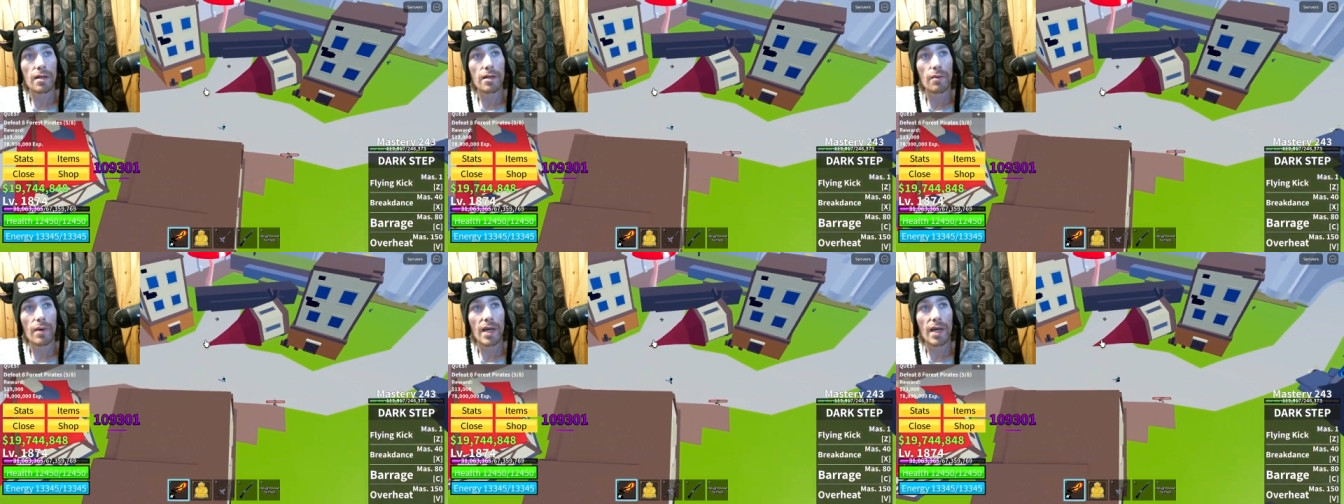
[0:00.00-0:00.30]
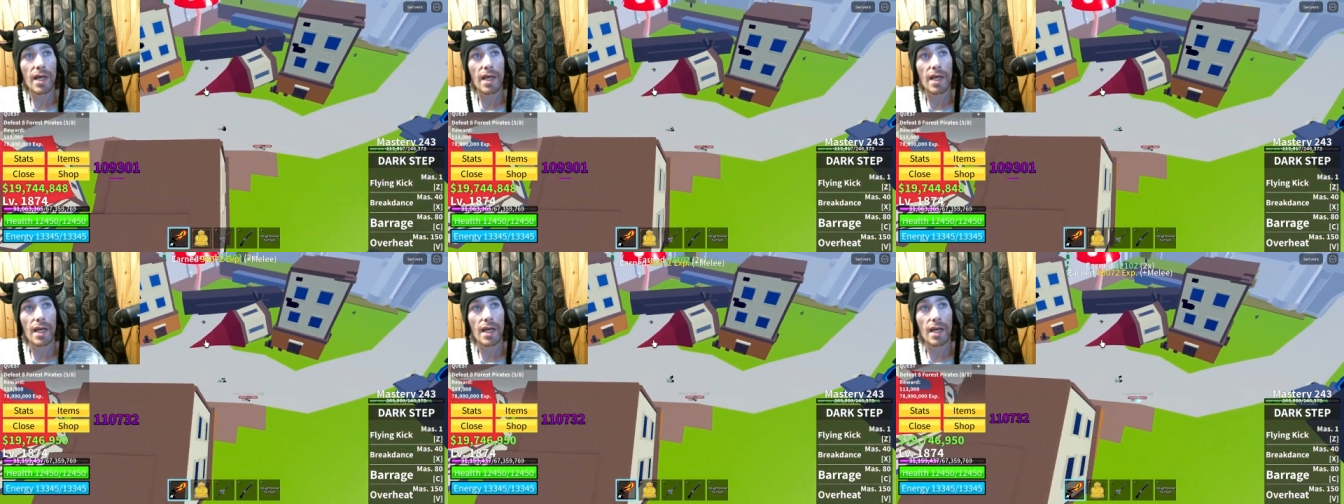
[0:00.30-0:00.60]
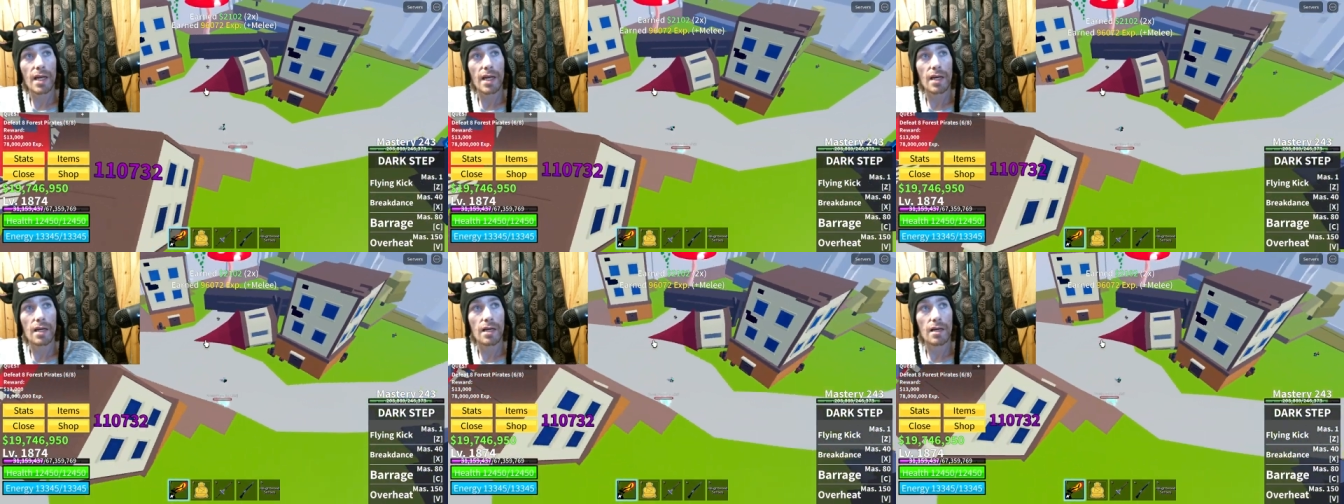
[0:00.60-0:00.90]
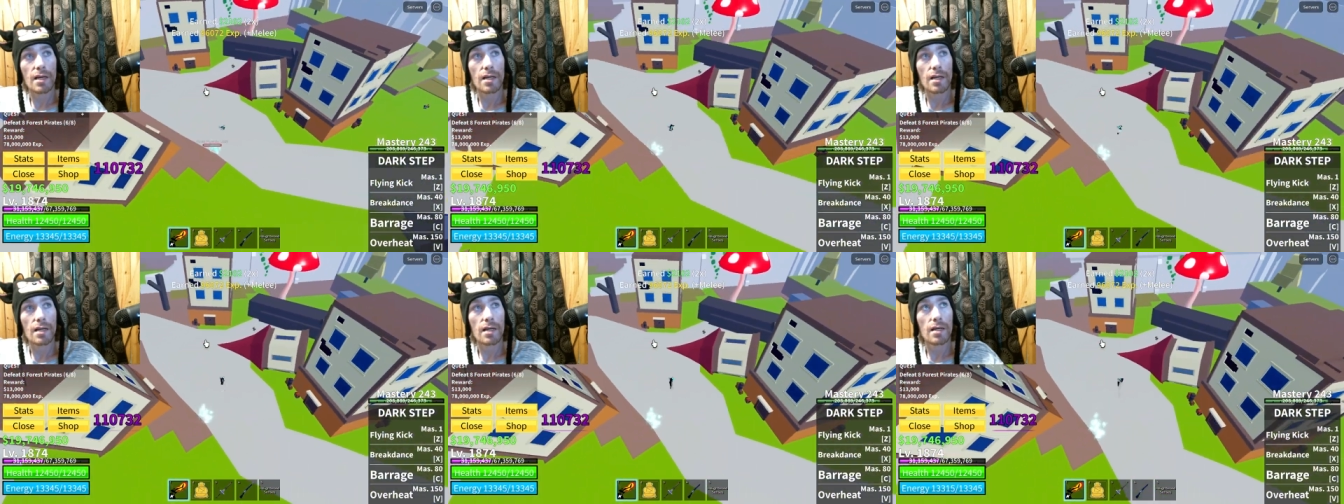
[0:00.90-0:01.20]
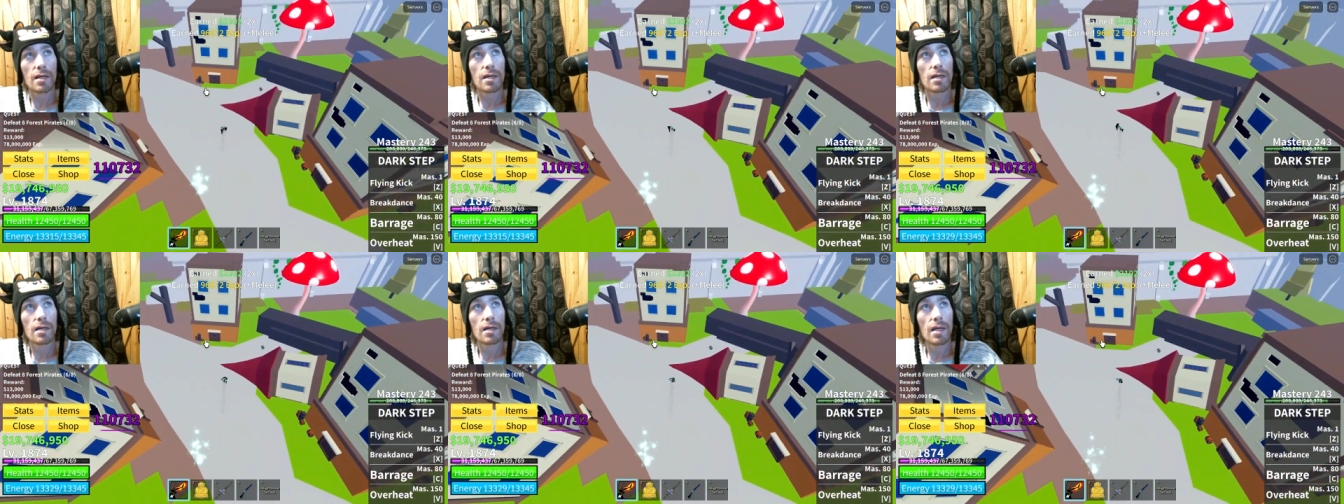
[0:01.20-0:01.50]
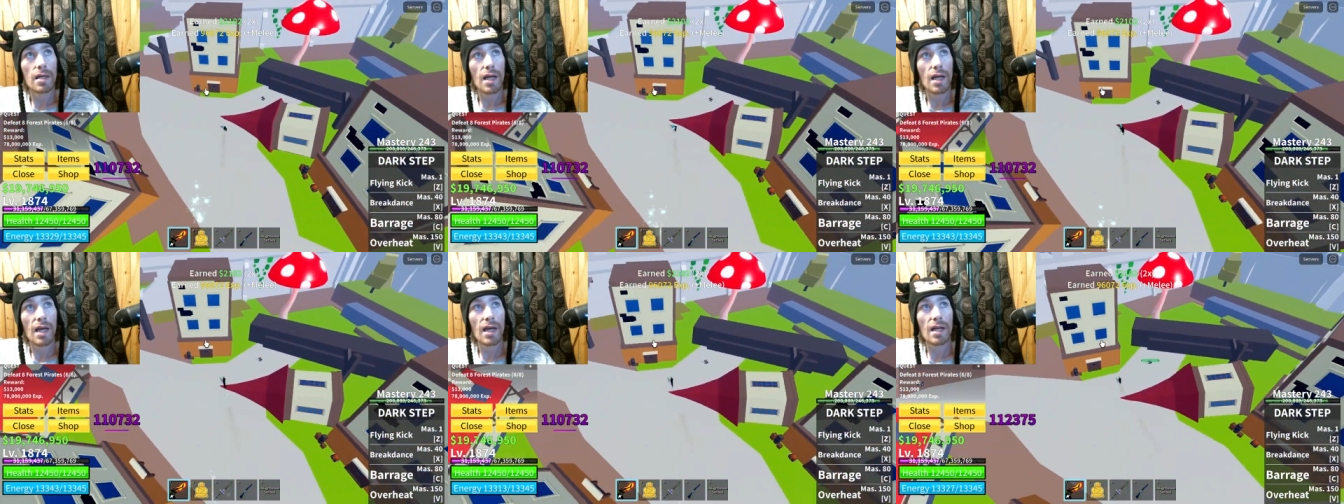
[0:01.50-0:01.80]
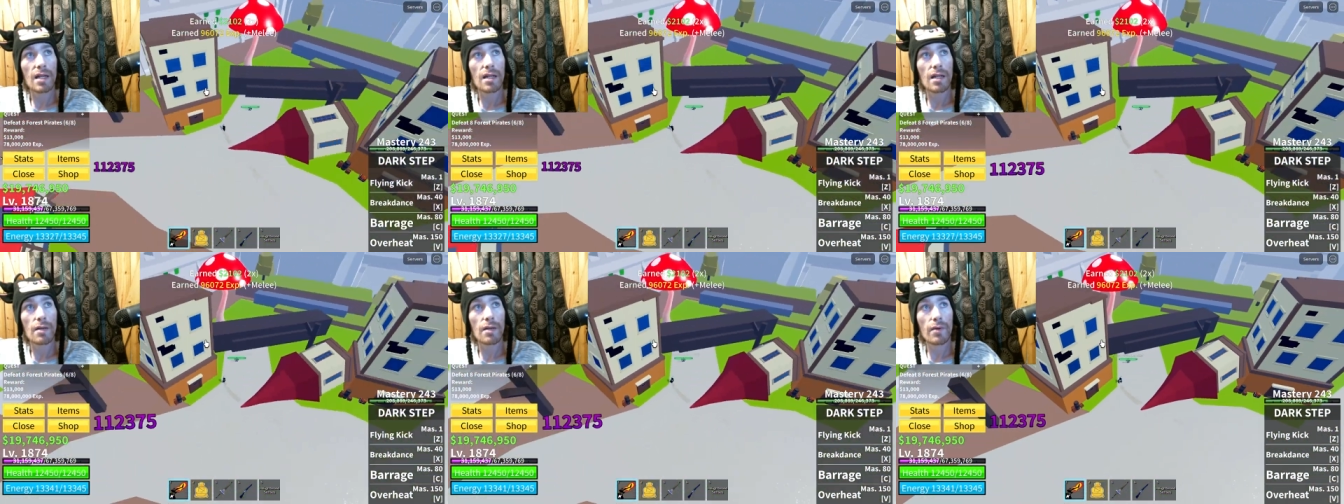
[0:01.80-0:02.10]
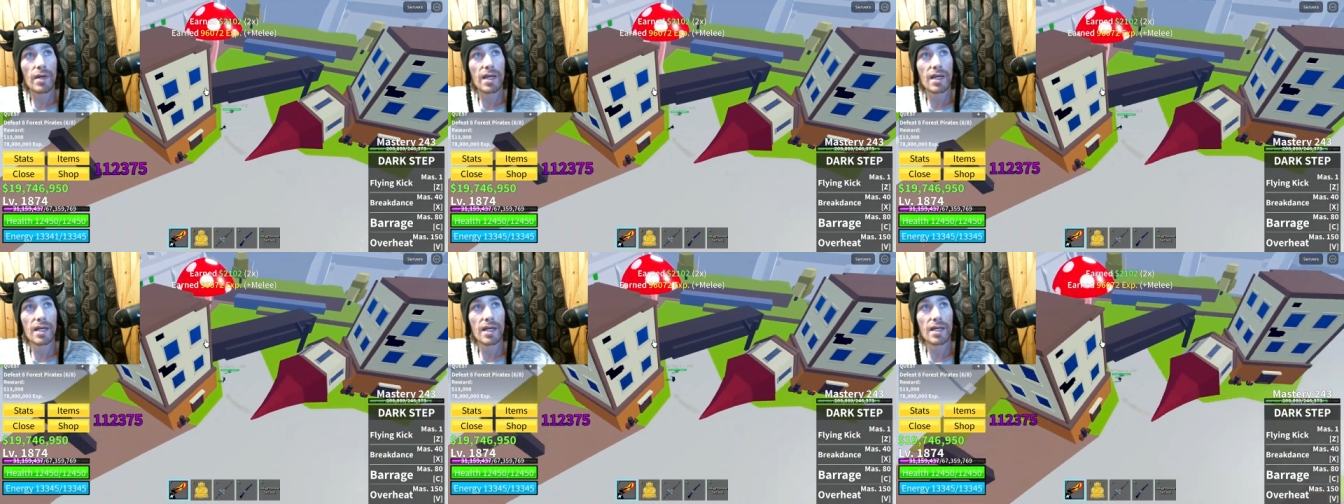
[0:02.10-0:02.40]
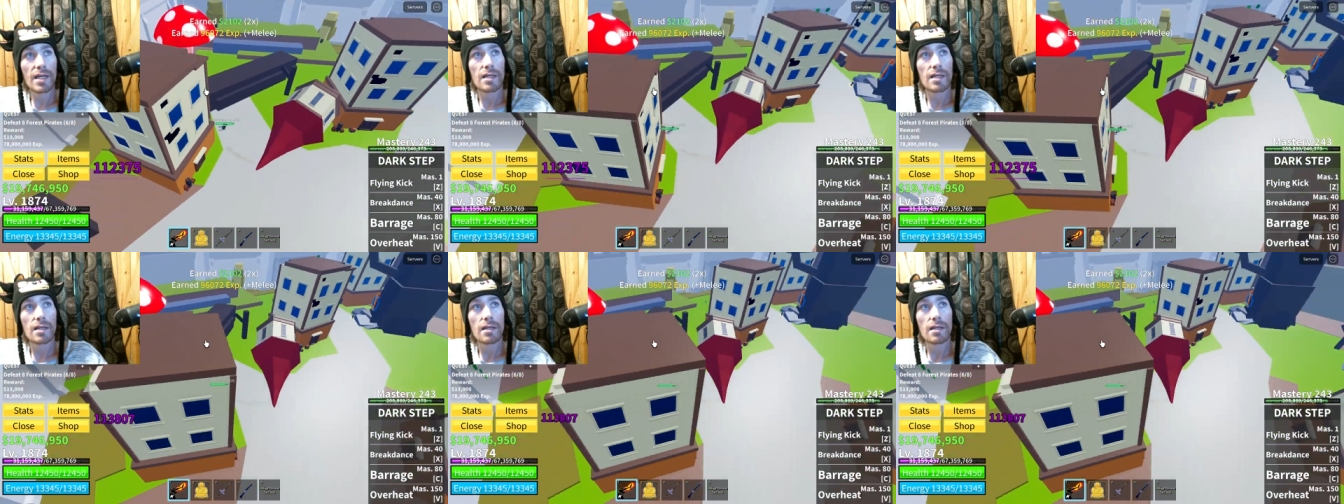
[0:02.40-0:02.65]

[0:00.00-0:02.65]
the way. On the way.